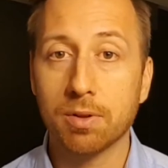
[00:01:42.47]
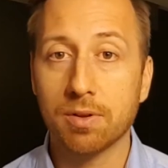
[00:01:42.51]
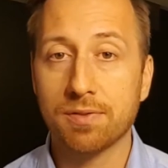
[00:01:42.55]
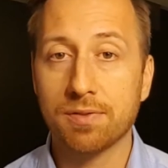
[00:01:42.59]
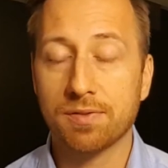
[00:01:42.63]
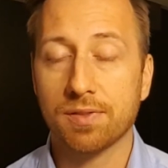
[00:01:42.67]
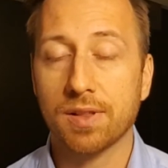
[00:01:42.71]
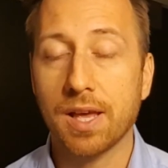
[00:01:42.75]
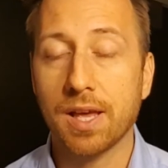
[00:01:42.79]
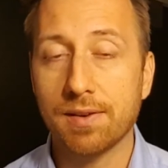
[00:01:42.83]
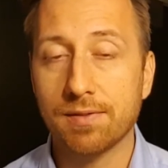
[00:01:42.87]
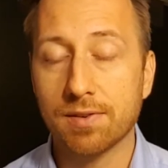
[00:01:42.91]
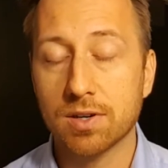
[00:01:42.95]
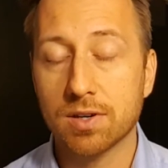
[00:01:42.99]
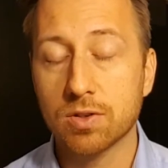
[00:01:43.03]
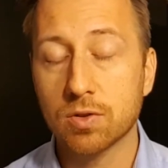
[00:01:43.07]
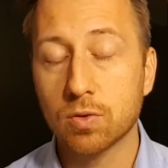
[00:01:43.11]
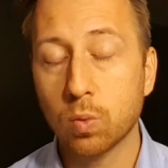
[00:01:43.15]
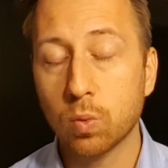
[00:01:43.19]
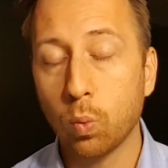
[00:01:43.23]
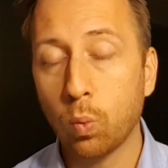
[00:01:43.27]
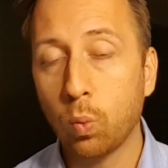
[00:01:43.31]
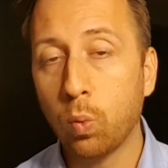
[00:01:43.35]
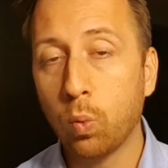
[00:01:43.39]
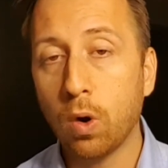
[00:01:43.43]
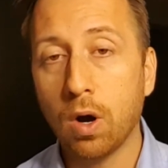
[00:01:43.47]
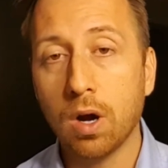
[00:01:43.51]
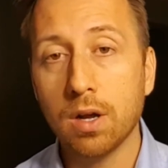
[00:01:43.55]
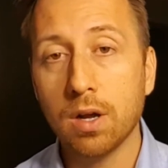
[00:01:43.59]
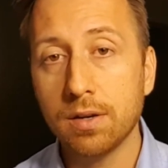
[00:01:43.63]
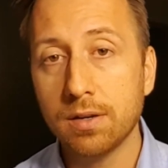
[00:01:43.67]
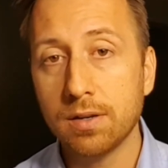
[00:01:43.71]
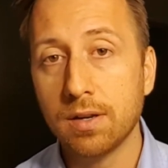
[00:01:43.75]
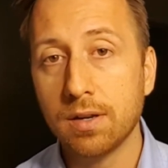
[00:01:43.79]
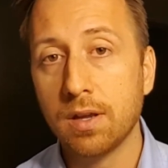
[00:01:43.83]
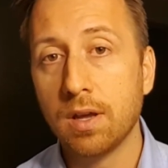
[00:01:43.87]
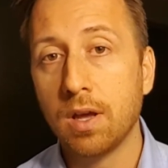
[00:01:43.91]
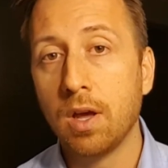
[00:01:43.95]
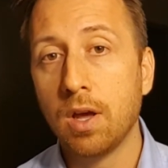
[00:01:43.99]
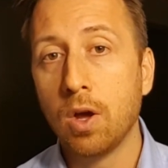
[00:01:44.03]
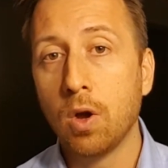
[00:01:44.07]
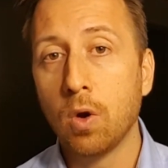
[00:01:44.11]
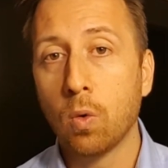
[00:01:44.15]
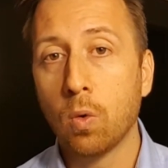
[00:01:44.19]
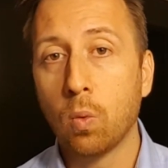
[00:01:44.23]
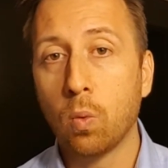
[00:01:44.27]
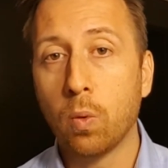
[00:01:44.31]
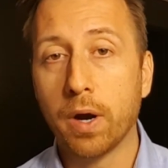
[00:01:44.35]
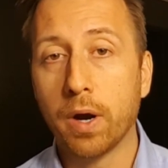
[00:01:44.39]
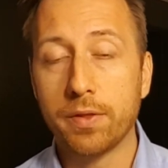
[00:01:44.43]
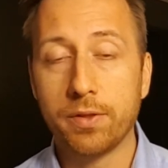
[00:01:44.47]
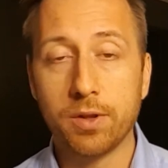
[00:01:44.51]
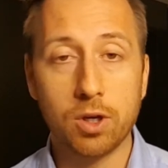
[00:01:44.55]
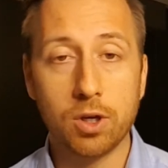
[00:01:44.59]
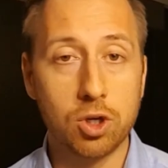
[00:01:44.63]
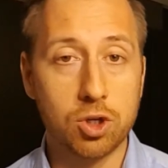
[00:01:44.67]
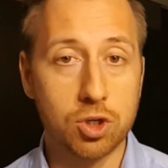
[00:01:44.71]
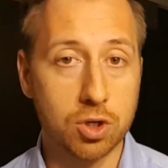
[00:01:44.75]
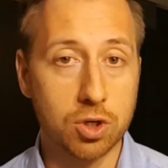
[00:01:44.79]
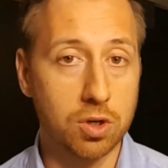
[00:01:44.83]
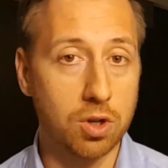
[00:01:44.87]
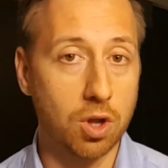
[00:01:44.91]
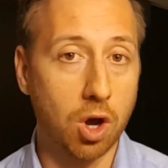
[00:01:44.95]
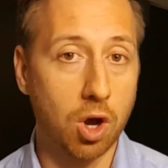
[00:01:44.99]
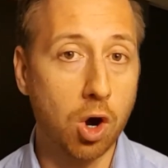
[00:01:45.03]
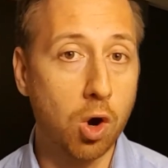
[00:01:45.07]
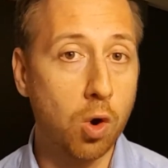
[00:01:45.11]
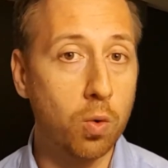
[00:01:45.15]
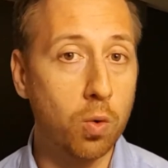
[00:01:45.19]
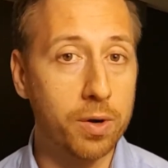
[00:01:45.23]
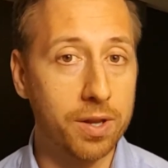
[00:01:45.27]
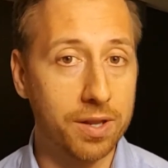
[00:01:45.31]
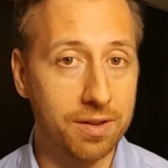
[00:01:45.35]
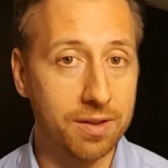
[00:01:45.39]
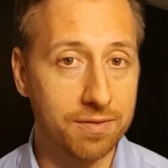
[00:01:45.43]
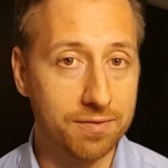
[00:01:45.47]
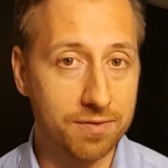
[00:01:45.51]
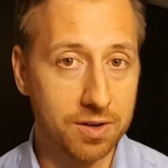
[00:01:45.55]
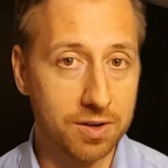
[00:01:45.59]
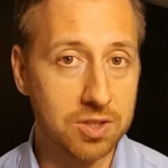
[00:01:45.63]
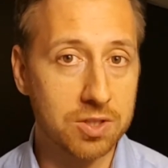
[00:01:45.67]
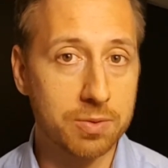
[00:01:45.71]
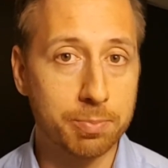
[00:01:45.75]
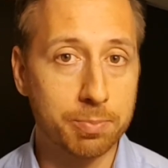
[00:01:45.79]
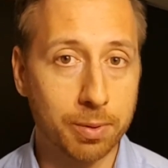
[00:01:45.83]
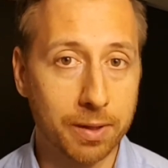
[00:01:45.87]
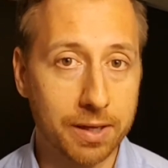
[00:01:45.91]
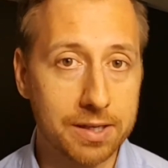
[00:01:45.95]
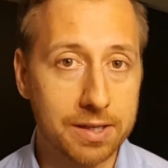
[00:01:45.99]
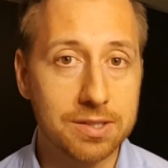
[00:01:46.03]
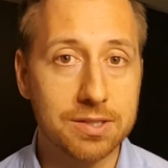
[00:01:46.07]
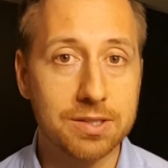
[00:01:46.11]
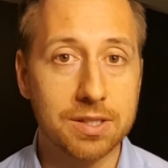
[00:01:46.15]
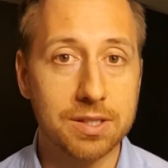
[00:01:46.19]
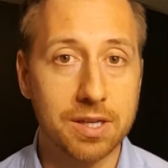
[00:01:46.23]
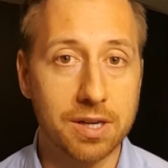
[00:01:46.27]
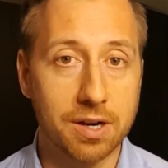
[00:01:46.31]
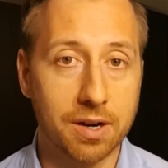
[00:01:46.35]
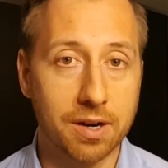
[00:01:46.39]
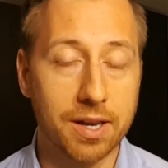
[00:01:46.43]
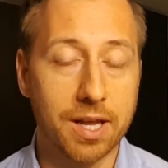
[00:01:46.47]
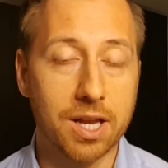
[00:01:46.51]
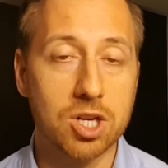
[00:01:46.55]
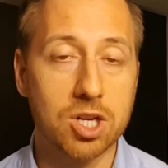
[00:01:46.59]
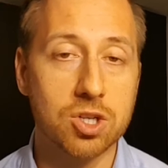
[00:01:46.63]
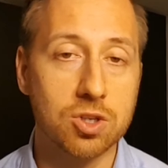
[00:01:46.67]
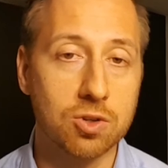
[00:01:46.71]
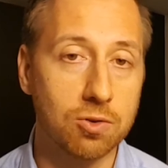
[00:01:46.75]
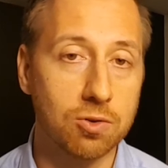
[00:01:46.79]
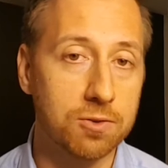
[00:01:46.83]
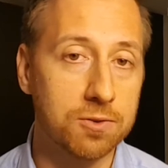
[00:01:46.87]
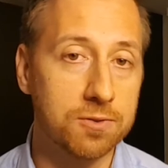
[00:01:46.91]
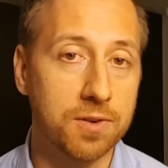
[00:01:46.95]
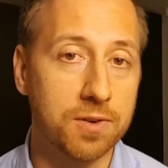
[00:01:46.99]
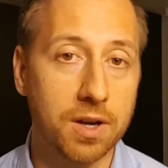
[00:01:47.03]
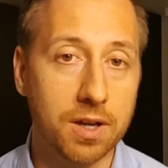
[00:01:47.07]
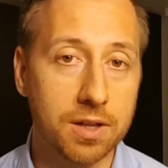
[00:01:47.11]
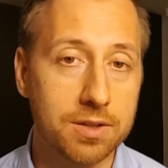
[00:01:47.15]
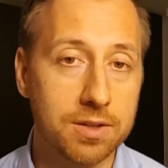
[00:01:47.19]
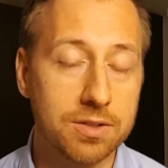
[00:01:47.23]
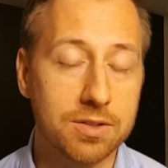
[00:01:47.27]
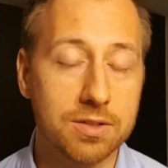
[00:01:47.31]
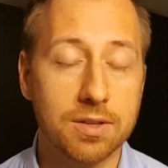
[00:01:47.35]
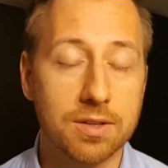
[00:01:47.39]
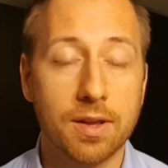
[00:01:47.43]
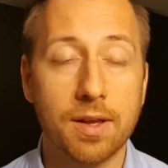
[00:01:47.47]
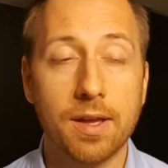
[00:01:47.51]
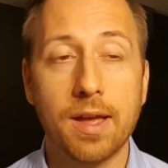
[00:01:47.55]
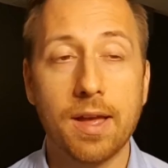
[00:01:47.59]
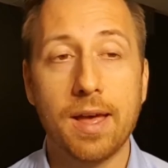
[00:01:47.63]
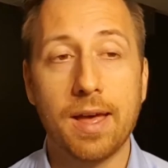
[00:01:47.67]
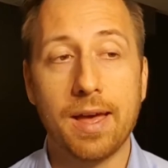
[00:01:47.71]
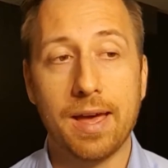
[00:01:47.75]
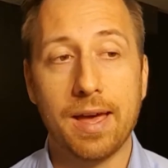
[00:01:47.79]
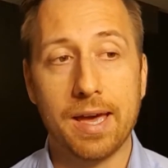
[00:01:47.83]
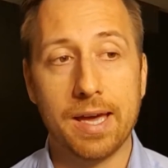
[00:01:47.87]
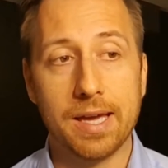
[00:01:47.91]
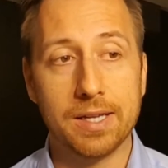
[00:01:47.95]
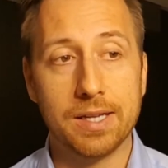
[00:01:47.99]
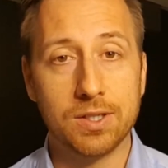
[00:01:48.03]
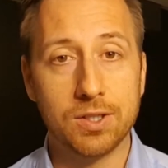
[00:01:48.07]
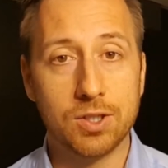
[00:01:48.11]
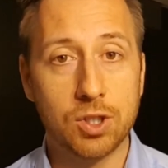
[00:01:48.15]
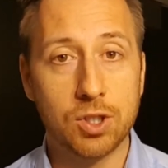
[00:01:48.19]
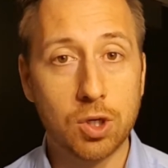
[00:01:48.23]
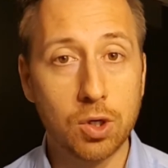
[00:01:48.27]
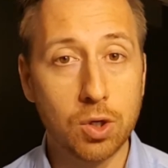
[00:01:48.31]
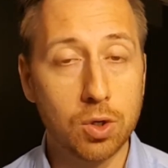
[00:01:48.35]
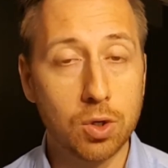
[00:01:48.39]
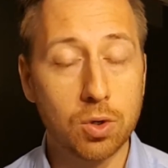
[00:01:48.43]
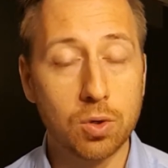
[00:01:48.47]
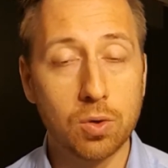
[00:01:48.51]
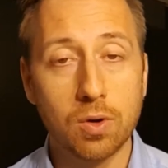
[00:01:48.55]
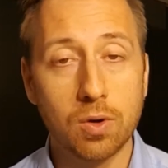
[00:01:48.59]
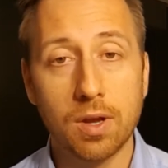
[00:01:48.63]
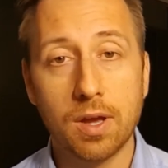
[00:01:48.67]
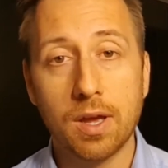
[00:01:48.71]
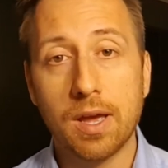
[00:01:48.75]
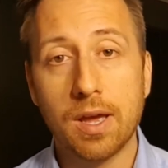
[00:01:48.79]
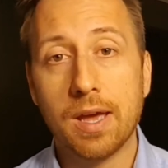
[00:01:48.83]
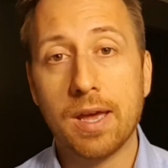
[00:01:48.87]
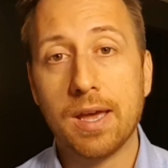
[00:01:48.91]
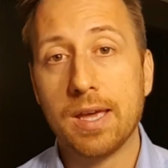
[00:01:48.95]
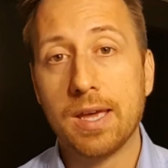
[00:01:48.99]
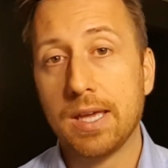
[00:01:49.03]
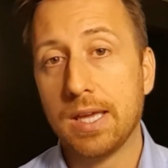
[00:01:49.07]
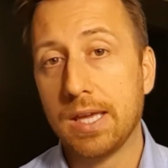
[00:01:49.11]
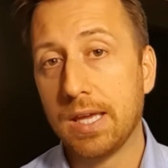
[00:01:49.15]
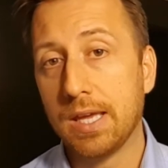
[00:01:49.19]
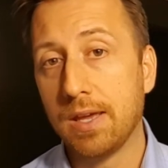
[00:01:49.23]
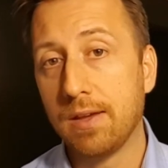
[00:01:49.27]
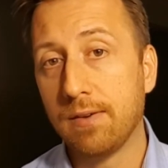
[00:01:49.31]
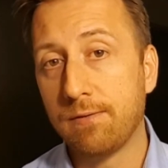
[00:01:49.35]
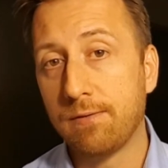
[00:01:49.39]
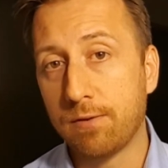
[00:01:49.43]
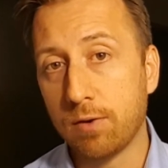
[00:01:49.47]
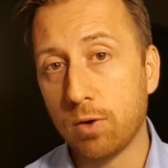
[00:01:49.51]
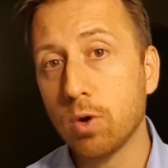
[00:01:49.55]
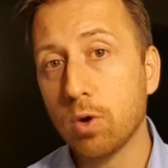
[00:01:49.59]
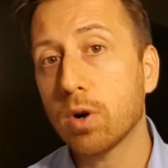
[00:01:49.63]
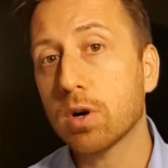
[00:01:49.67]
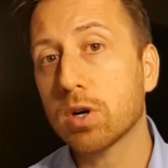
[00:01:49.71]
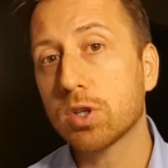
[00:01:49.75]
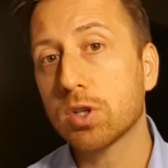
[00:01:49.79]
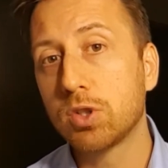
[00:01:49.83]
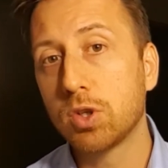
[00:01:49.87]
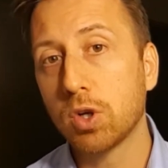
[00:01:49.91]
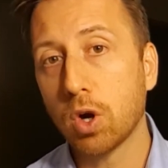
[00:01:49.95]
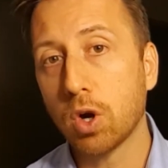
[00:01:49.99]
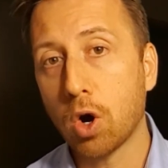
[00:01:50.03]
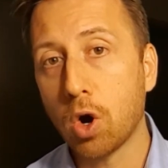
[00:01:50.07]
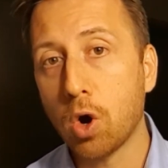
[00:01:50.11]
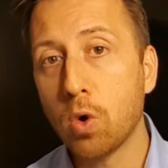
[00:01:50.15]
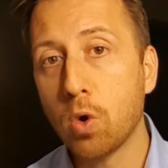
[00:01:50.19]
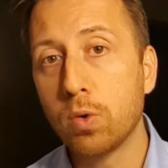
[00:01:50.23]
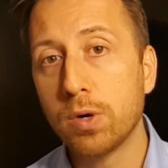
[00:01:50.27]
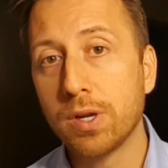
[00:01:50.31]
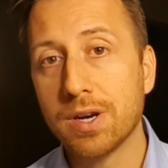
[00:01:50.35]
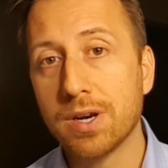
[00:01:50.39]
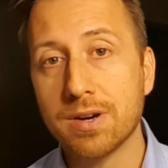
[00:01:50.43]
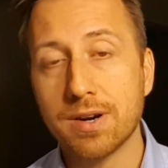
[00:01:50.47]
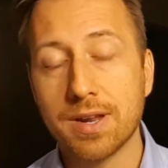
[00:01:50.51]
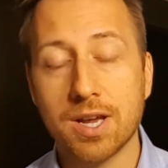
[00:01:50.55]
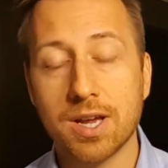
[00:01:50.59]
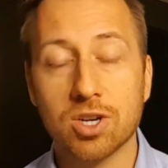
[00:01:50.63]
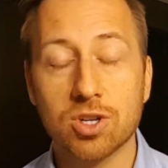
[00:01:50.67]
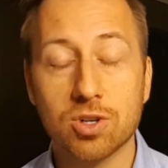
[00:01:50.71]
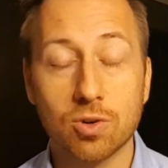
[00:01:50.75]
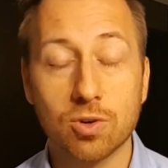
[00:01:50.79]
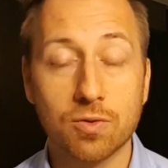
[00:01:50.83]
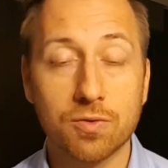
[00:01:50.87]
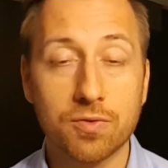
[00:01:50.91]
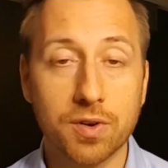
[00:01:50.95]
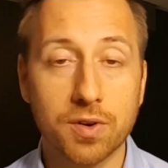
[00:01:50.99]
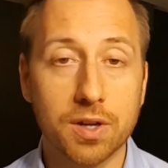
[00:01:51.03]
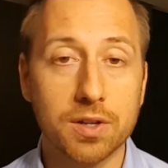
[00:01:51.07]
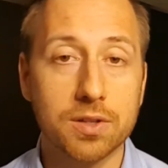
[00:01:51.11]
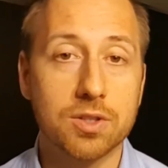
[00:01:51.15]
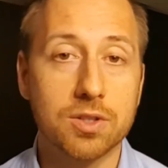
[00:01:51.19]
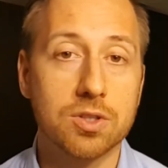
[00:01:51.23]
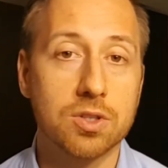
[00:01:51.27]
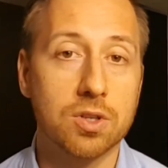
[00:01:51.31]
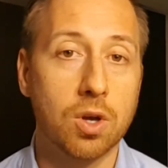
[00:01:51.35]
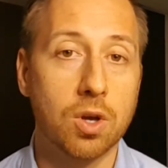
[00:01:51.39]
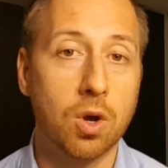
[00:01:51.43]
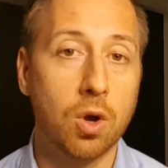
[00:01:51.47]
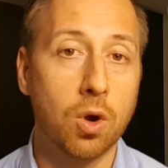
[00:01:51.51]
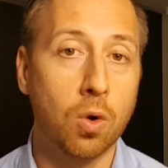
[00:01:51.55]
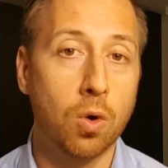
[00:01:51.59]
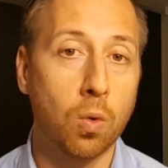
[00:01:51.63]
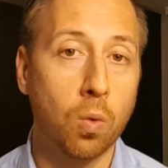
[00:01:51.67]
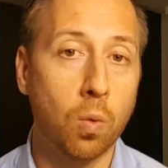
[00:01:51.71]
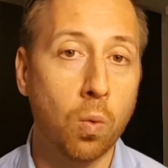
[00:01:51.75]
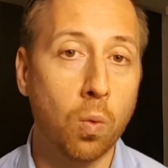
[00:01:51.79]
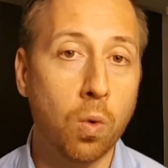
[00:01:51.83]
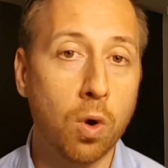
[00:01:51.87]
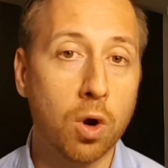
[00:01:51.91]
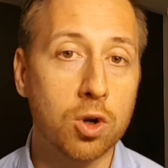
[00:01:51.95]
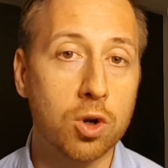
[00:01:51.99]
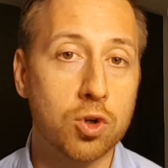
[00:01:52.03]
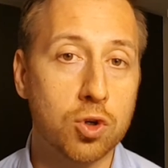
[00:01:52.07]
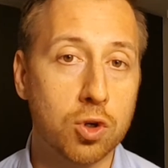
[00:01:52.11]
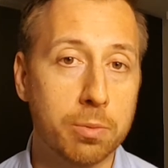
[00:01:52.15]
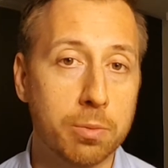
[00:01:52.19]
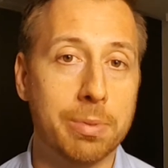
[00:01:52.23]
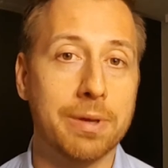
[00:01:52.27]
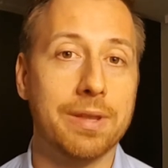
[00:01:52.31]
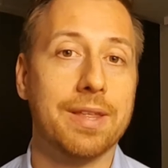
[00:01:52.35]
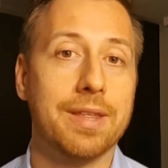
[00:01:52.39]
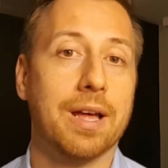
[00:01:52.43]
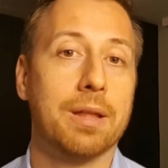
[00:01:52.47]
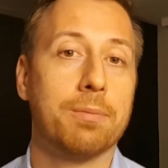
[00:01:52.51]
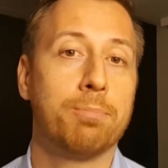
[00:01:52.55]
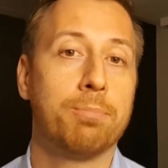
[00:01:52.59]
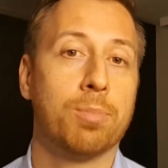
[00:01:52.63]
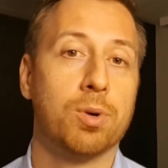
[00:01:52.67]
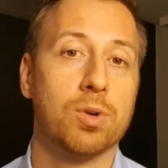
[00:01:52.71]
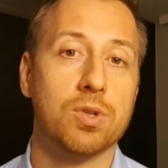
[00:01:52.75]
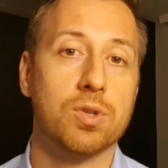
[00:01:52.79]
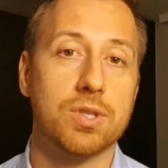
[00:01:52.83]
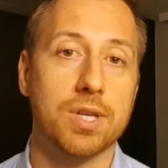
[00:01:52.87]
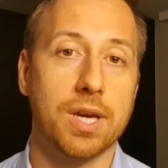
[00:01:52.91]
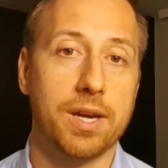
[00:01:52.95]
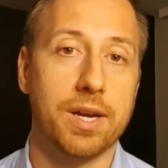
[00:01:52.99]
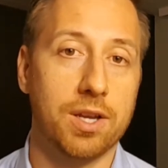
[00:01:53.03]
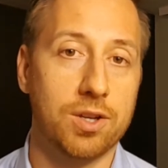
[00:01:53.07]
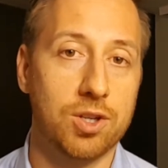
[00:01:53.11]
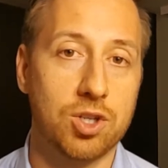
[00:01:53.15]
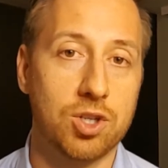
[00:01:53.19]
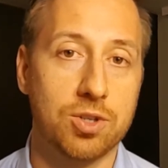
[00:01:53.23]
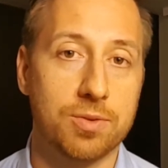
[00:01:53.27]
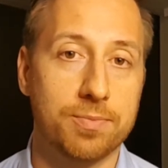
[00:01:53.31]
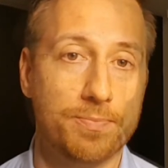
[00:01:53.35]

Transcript: flavors. One, whether you should own in the first place international funds, and two, if you are to own international funds, what should be that percentage?